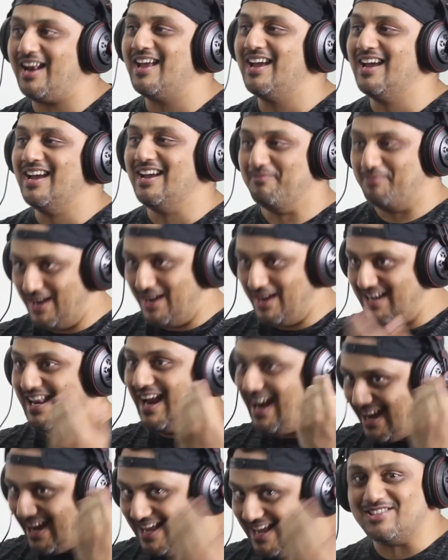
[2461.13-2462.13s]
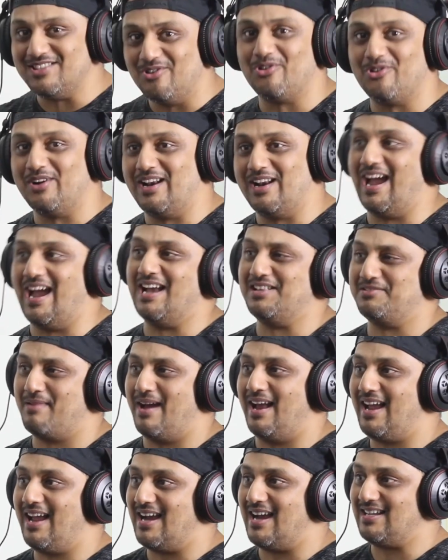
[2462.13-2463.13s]
but there is no good guys, bad
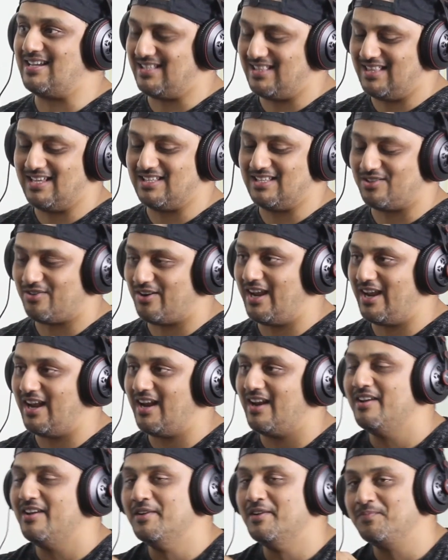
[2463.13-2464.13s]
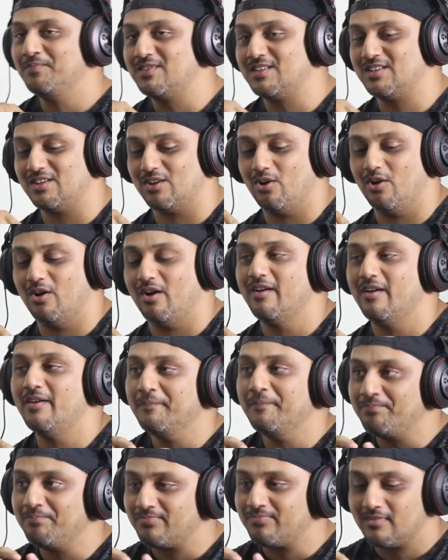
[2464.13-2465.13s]
guys in this. Right. So,
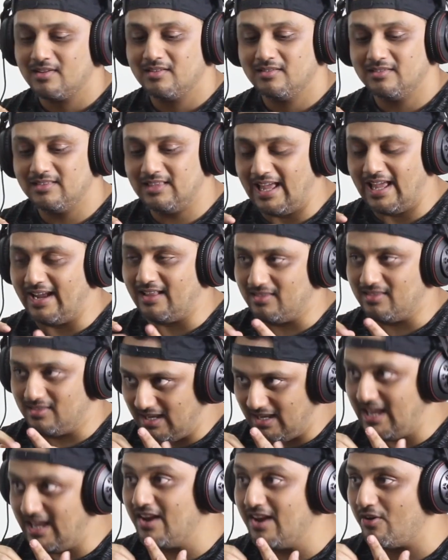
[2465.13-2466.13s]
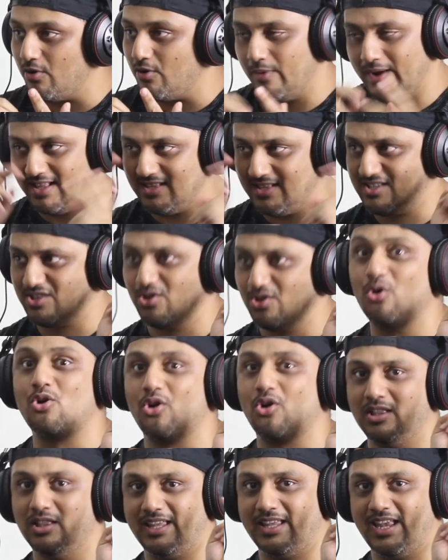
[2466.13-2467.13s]
like the heroine, so-called
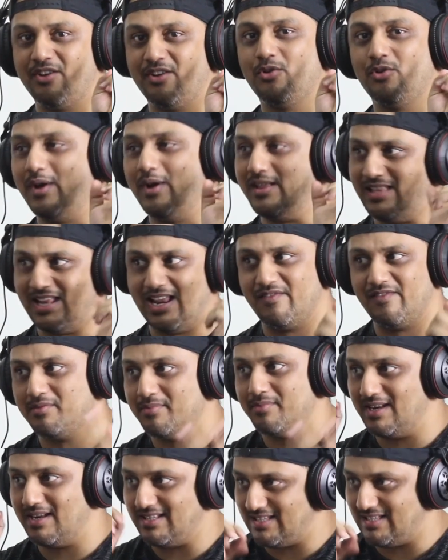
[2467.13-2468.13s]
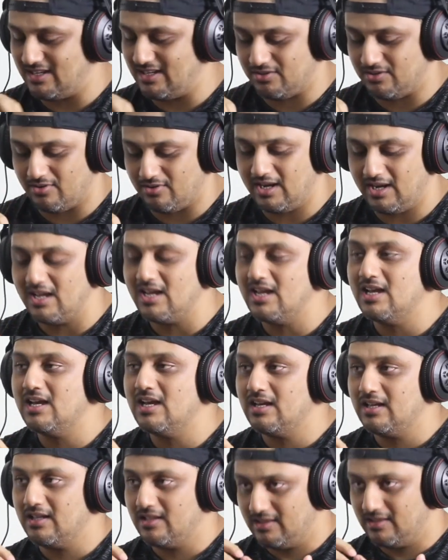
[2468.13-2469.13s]
heroine that everybody says, right?
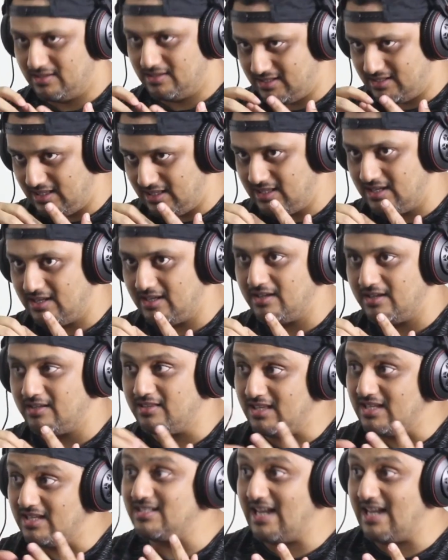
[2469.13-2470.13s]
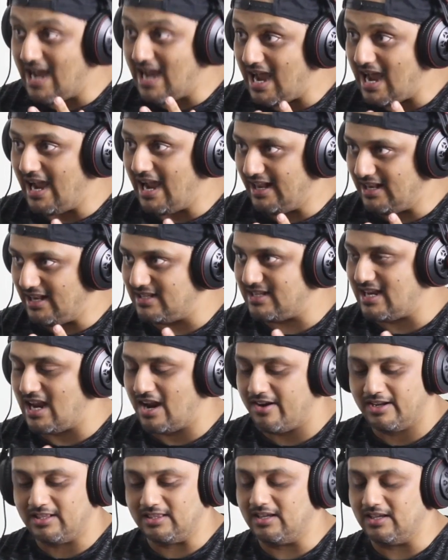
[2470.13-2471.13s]
This guy, this
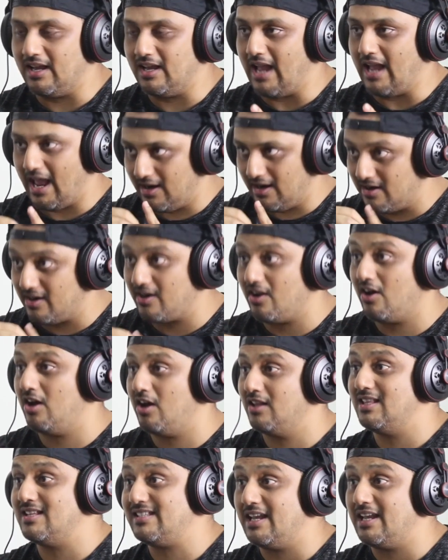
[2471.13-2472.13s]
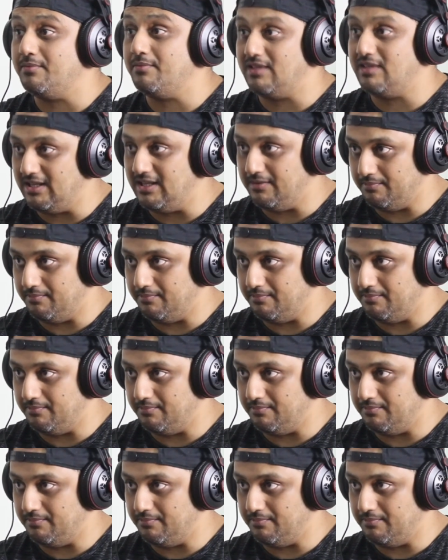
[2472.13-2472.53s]
character, and her are on the same team.